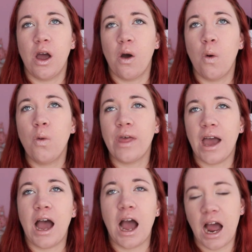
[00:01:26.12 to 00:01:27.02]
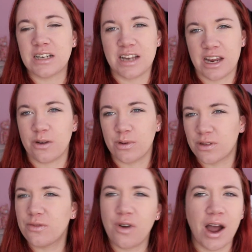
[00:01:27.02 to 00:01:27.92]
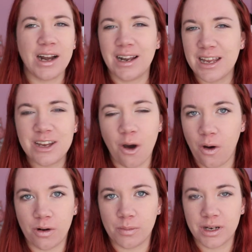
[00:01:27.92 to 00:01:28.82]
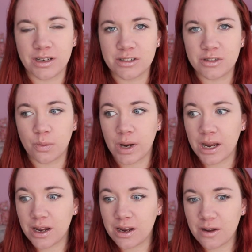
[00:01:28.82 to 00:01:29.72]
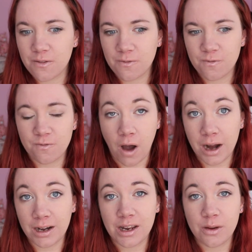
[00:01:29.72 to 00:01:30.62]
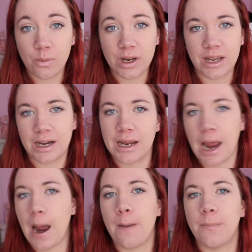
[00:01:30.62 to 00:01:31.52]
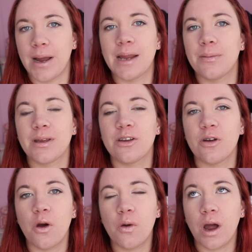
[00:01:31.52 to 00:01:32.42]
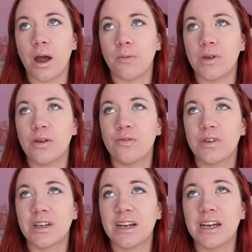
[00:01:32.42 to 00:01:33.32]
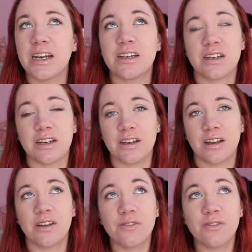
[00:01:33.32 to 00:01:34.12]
all that heartache was finally gone because we finally were getting our baby, you know. Infertility